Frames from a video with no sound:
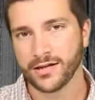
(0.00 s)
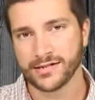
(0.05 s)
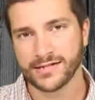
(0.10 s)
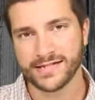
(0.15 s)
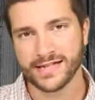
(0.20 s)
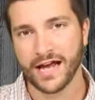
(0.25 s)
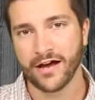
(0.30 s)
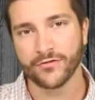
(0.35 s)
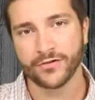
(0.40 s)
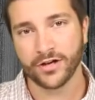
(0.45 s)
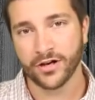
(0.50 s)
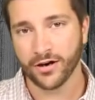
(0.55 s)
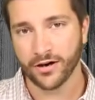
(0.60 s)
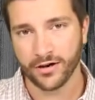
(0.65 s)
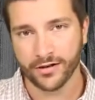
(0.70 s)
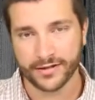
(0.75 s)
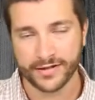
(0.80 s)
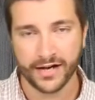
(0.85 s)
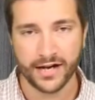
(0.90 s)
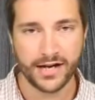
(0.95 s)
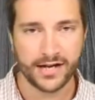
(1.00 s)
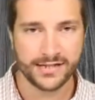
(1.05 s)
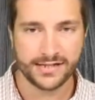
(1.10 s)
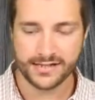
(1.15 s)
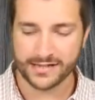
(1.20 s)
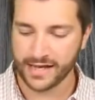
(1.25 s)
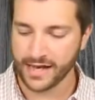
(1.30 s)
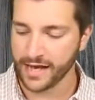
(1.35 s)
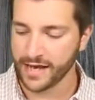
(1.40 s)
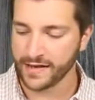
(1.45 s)
sound card
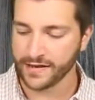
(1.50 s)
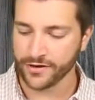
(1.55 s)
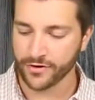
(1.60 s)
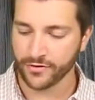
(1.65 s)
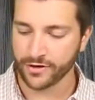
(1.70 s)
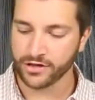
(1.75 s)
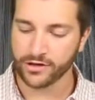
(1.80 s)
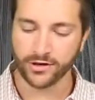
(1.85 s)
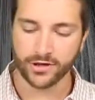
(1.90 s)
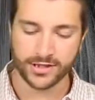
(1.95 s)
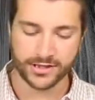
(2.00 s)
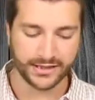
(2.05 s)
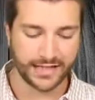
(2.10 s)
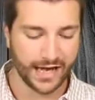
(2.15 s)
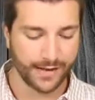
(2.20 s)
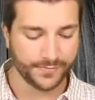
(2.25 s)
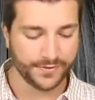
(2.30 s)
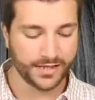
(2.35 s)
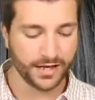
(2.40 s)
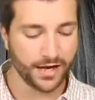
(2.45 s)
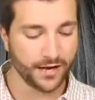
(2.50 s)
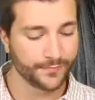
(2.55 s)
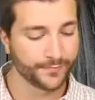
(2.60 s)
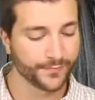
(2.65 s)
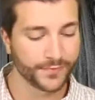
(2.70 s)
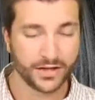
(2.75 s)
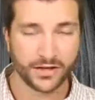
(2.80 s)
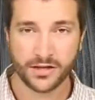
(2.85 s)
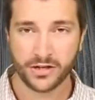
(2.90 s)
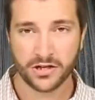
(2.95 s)
does in your current laptop,
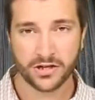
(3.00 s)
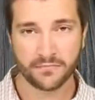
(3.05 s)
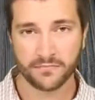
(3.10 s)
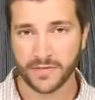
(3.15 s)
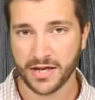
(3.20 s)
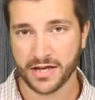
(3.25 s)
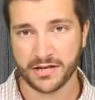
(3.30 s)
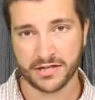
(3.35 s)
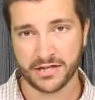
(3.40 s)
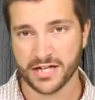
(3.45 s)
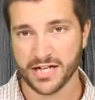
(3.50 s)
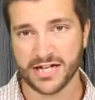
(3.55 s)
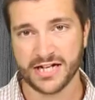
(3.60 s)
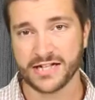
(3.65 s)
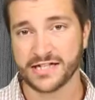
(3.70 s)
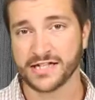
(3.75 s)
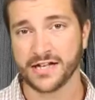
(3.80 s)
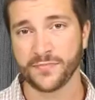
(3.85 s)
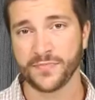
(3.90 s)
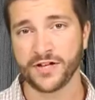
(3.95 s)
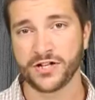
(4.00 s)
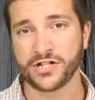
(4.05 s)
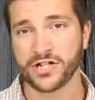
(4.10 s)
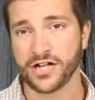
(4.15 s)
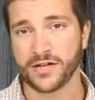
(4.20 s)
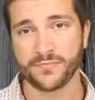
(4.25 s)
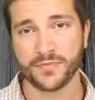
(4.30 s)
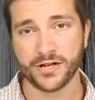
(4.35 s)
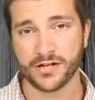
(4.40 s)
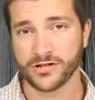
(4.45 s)
and you need something
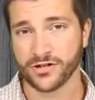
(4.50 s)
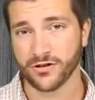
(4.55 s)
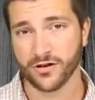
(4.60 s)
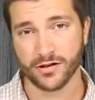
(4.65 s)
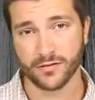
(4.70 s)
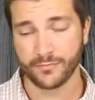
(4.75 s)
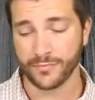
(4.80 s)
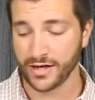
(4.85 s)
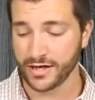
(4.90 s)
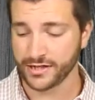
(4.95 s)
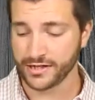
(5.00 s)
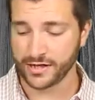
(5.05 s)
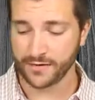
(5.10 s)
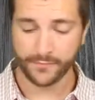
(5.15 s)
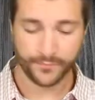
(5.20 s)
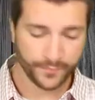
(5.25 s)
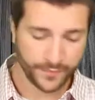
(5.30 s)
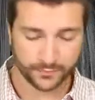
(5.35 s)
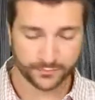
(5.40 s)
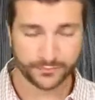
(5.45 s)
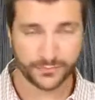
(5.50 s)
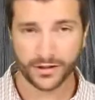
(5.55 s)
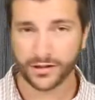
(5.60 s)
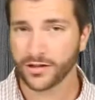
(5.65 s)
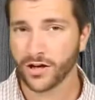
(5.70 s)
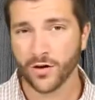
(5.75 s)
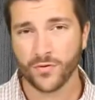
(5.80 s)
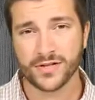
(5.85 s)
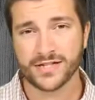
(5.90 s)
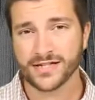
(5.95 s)
cheap because you're on a budget,
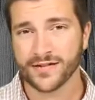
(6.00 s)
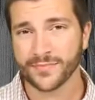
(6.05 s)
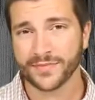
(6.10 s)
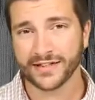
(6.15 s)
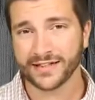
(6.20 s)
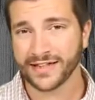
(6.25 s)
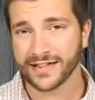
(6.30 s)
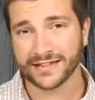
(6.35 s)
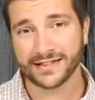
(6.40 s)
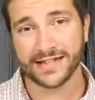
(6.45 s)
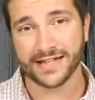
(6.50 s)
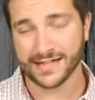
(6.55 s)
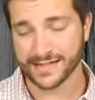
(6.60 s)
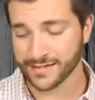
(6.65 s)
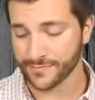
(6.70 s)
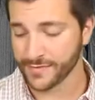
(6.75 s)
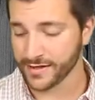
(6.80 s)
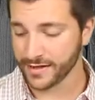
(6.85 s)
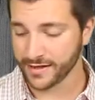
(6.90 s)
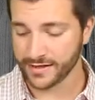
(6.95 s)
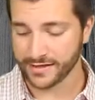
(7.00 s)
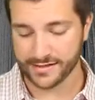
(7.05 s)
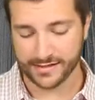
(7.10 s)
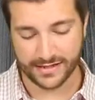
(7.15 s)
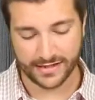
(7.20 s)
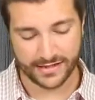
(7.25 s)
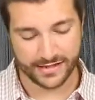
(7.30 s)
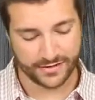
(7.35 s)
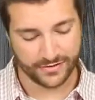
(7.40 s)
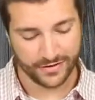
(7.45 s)
go with something like this, because
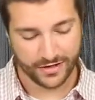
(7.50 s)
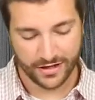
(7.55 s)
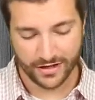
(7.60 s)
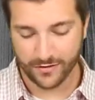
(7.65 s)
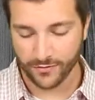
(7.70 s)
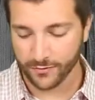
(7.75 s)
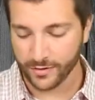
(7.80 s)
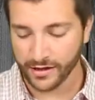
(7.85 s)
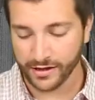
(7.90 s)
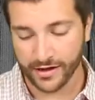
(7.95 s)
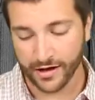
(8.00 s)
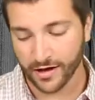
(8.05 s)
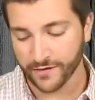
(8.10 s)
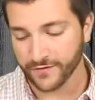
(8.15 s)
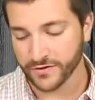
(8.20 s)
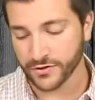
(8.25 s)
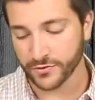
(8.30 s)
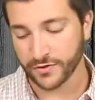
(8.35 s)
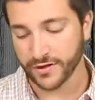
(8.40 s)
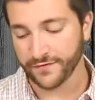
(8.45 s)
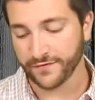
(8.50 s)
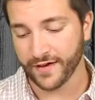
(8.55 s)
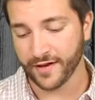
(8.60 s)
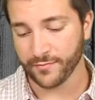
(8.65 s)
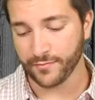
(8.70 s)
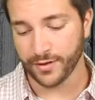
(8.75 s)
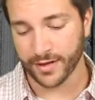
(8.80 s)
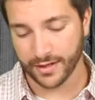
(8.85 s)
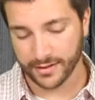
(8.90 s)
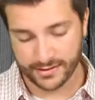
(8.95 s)
these really are for
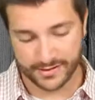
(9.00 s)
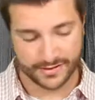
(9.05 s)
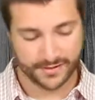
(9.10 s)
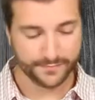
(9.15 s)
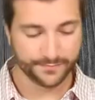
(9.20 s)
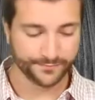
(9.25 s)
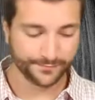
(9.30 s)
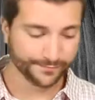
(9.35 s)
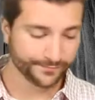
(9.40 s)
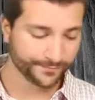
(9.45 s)
25 bucks.